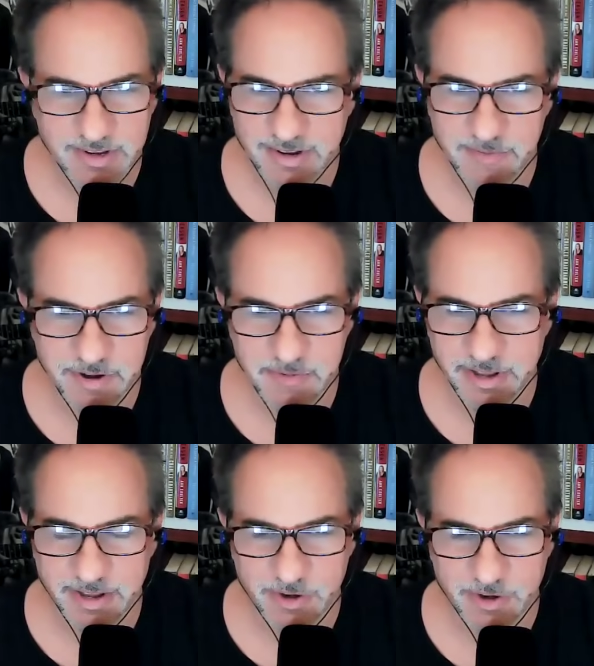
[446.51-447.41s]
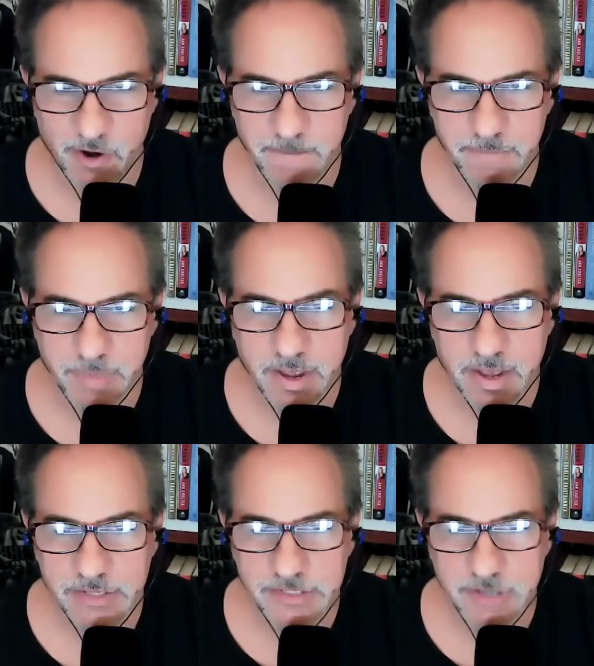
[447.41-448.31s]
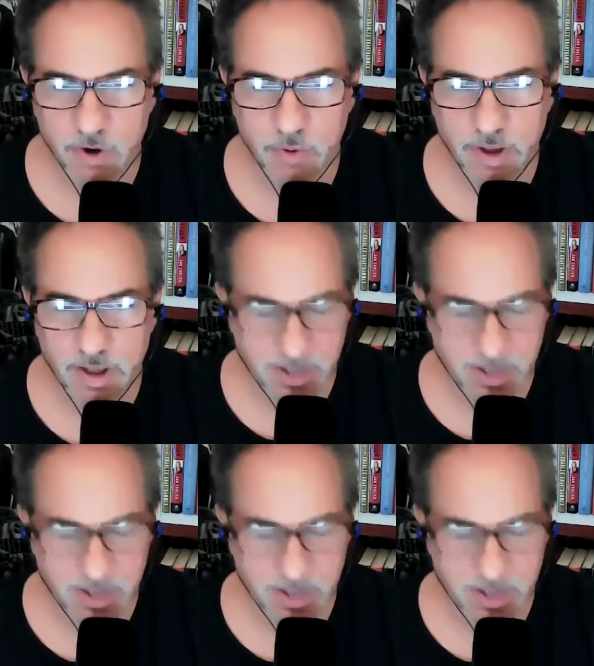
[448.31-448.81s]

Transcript: I'm going to be like, nope. So